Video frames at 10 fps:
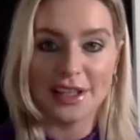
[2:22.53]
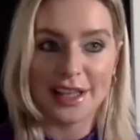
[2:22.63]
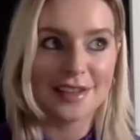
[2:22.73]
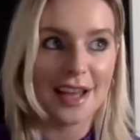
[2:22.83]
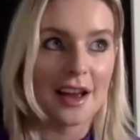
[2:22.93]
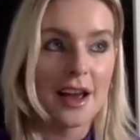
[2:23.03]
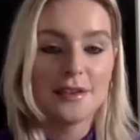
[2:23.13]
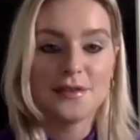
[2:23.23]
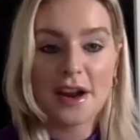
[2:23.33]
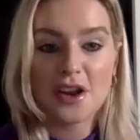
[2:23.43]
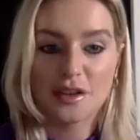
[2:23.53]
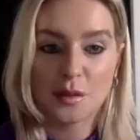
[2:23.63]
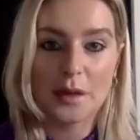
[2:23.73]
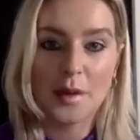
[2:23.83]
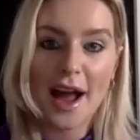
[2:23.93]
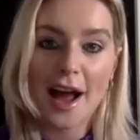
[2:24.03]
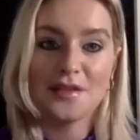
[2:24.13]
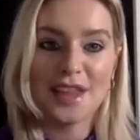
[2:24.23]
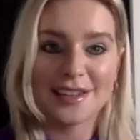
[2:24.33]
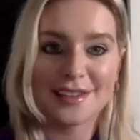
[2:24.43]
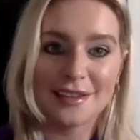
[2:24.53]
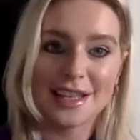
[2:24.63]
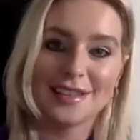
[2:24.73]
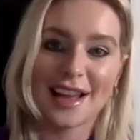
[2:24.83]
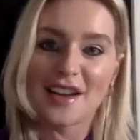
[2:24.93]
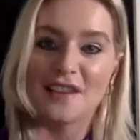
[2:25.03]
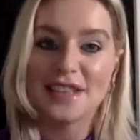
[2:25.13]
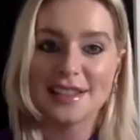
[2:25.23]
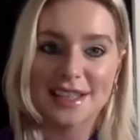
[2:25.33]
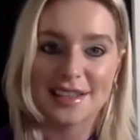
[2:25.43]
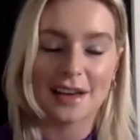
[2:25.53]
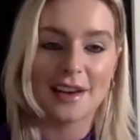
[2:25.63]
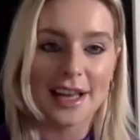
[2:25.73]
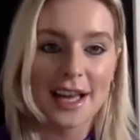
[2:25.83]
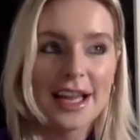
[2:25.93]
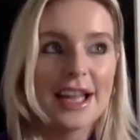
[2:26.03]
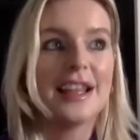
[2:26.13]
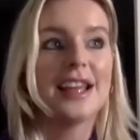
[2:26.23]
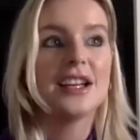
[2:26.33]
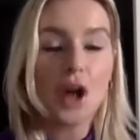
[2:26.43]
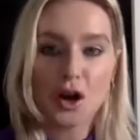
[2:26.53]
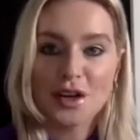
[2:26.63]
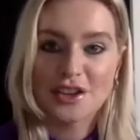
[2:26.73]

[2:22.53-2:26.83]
There's like Freshers Week where have this discount, have this discount. Like they encourage